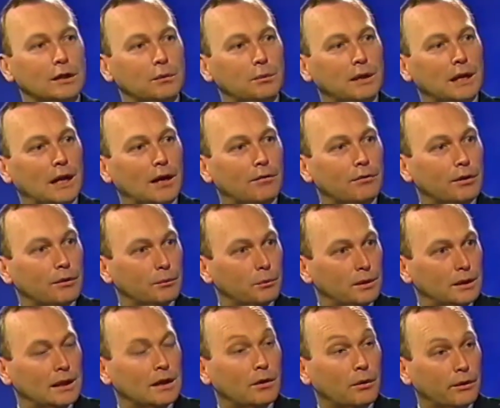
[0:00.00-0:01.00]
we have when
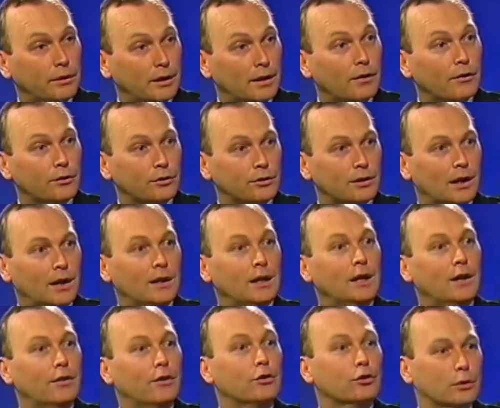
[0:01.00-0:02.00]
they go to the other side,
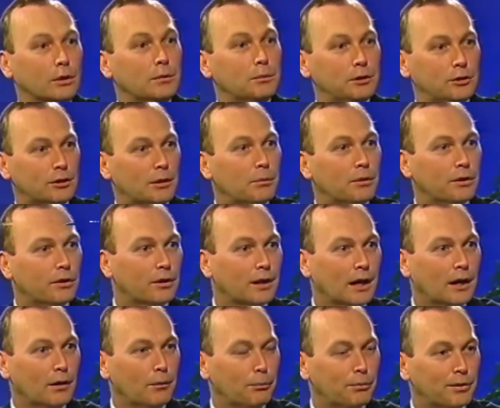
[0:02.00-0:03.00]
there's going to be someone there to
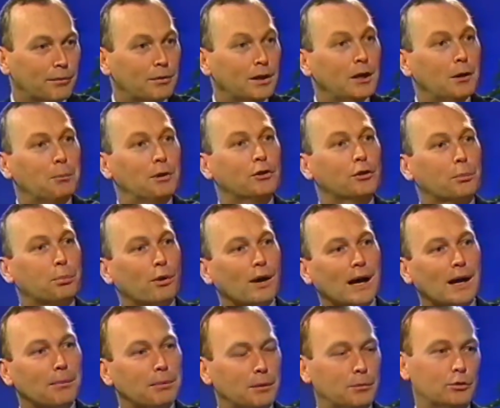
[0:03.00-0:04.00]
help them. But the
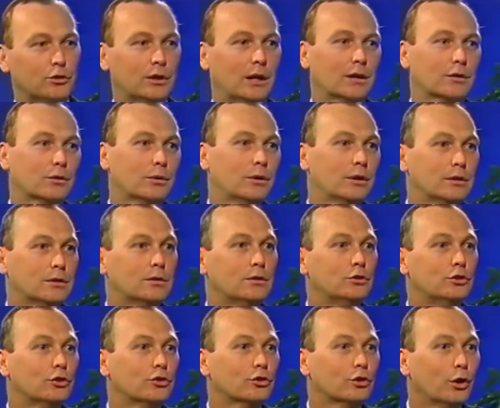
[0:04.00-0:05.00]
problem's not going to
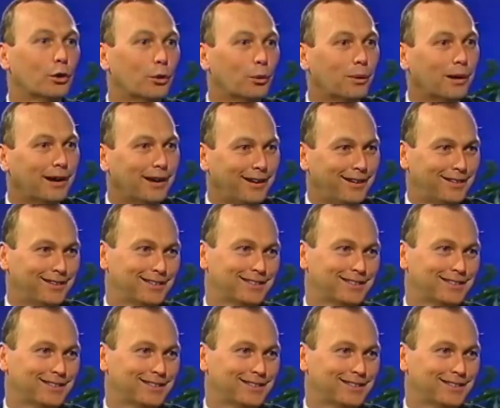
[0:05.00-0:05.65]
just go away.